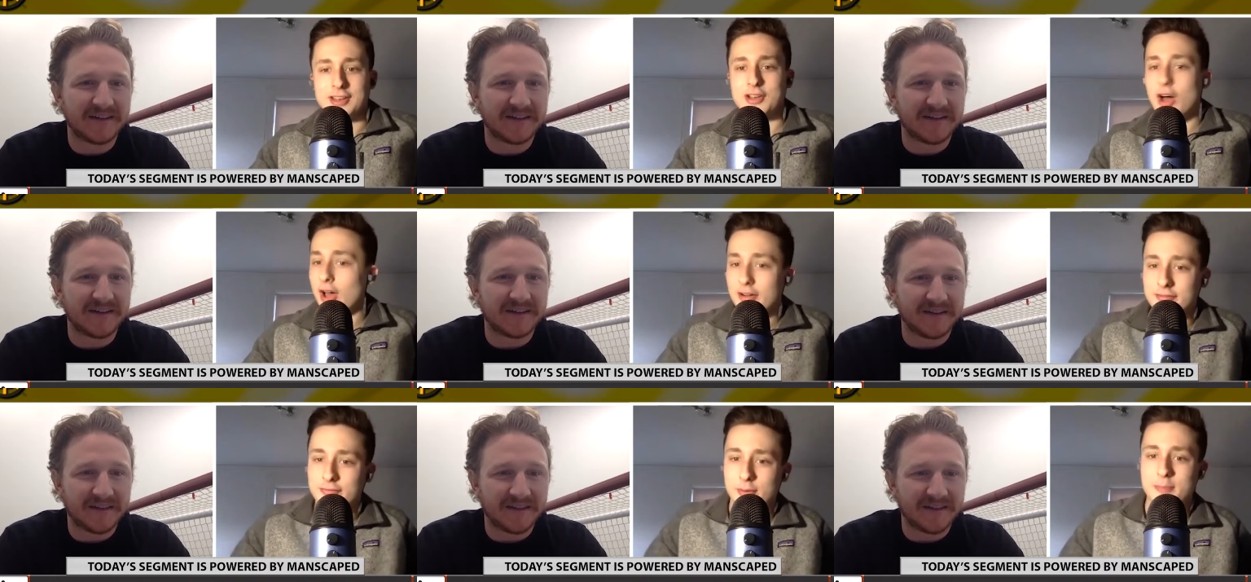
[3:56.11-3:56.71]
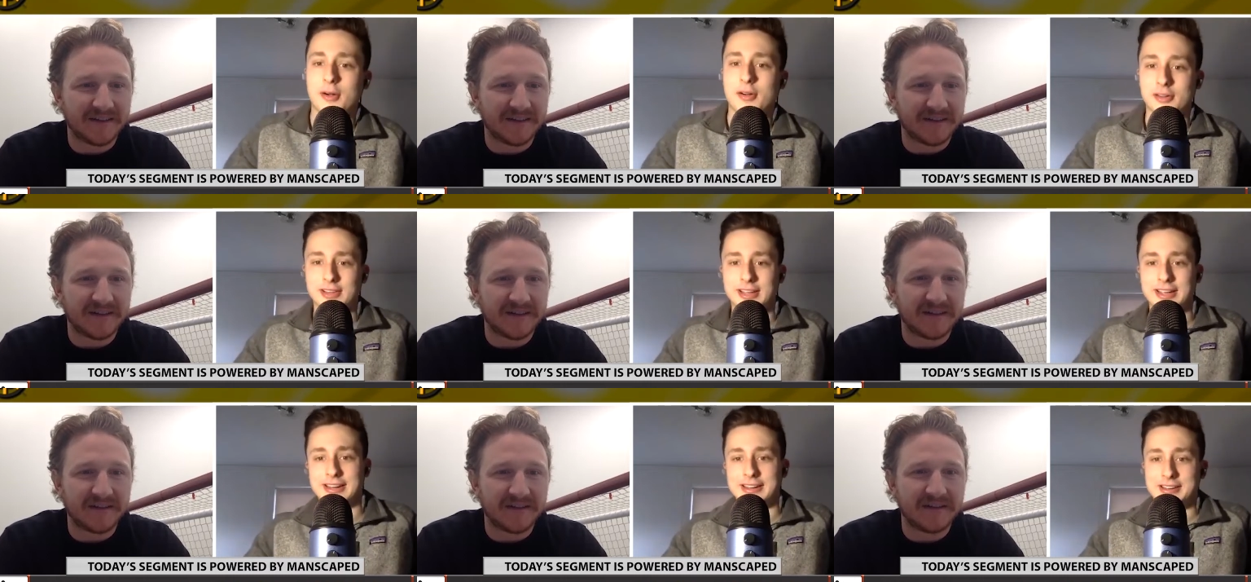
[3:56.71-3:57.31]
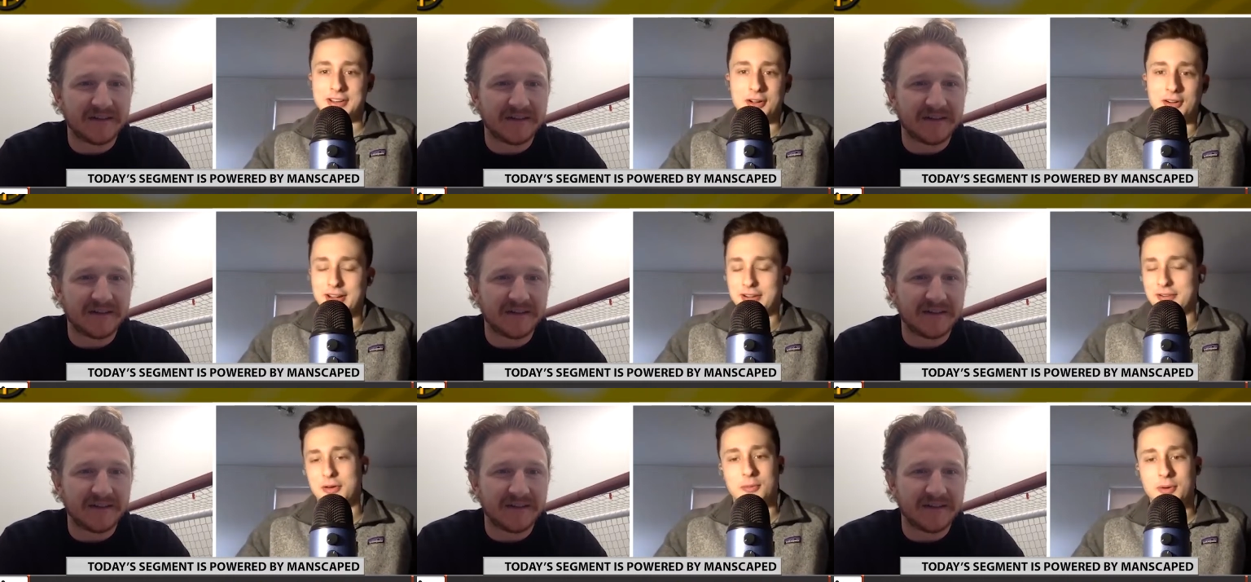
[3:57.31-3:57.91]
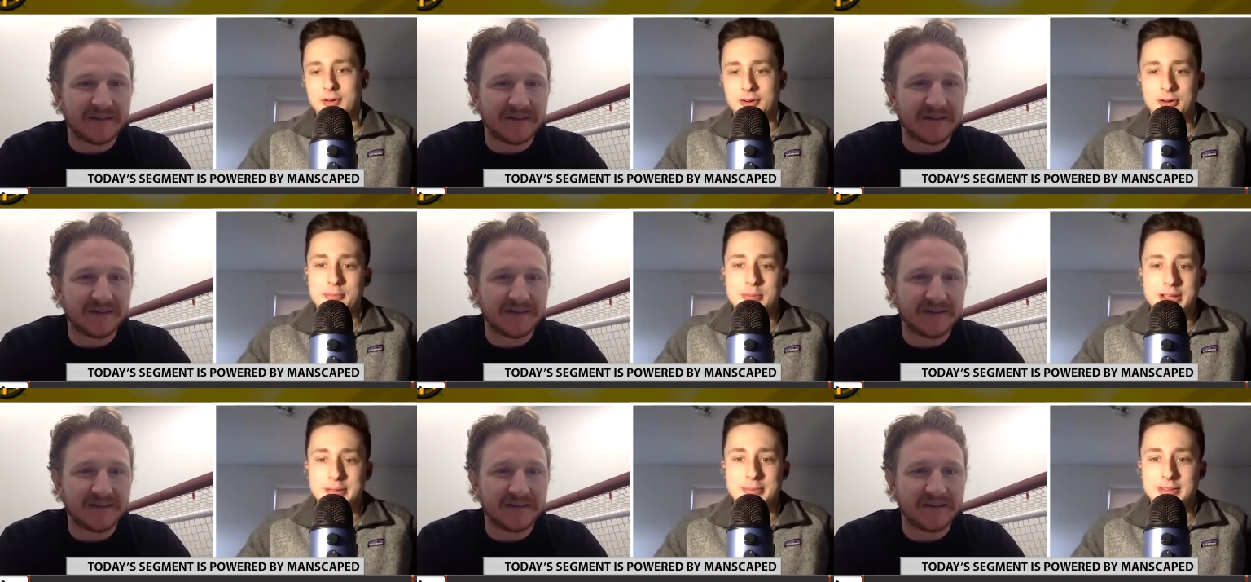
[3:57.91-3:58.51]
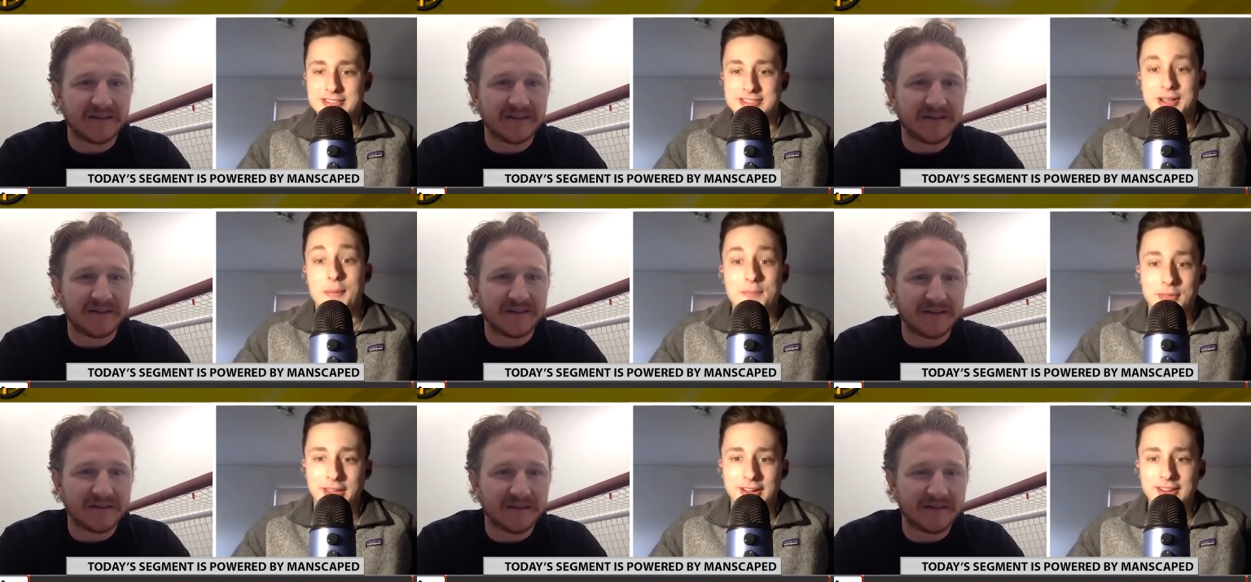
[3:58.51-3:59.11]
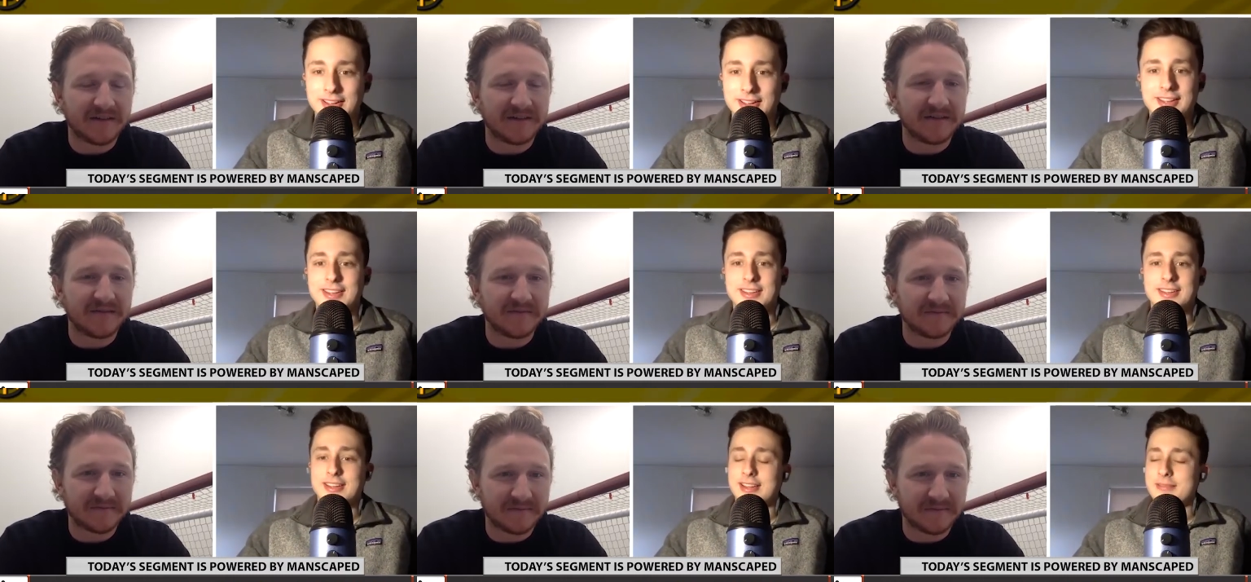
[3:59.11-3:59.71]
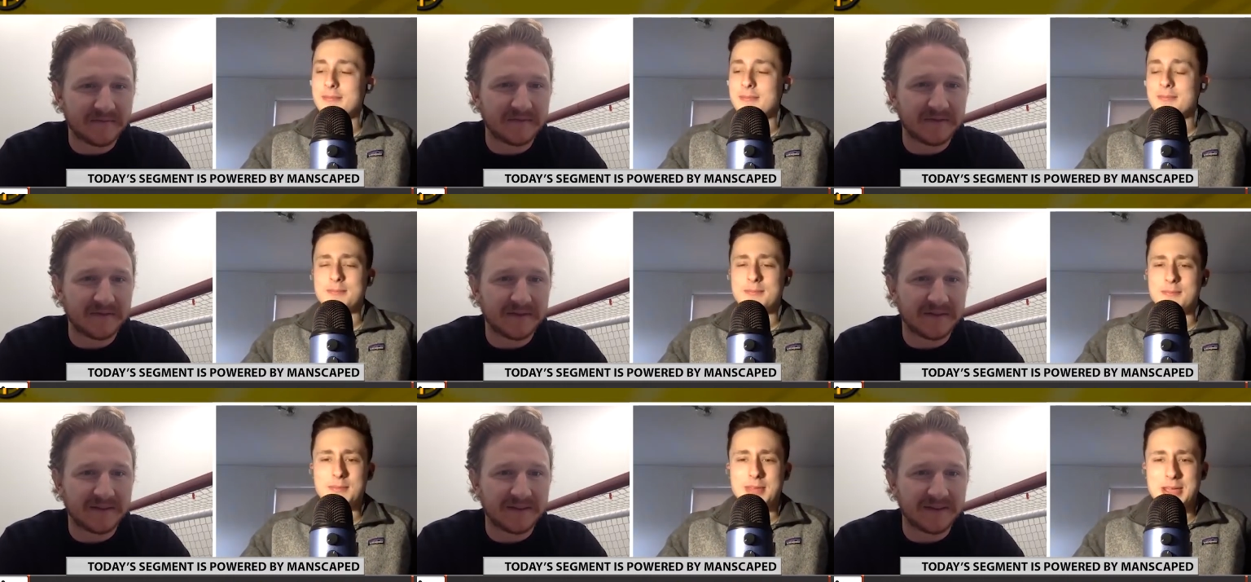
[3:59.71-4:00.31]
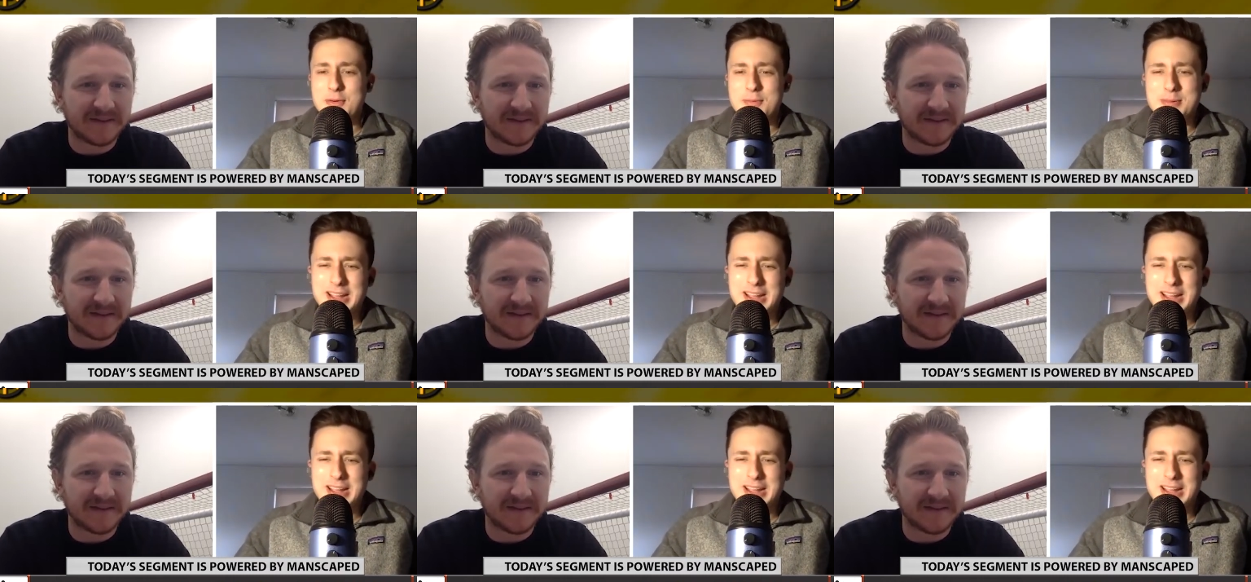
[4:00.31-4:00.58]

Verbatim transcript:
Speaker 1: Not football related, you know, I don't know what it could be, but something. It would be